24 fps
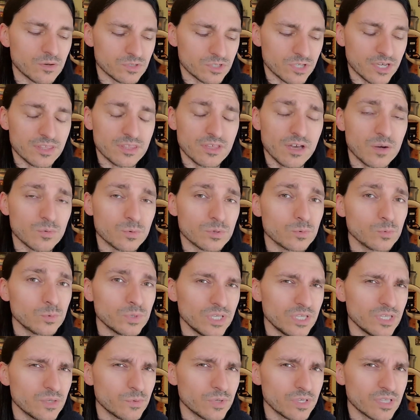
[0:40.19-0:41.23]
which I thought were
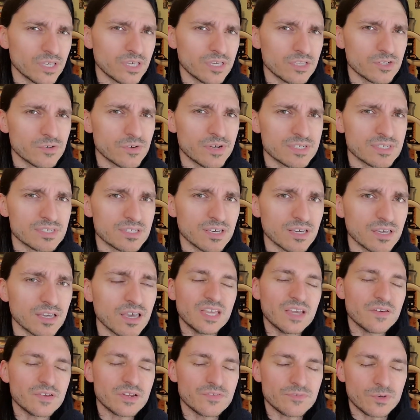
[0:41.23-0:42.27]
really, really interesting.
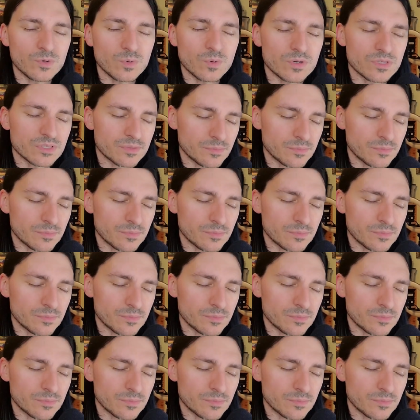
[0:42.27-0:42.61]
Even if you are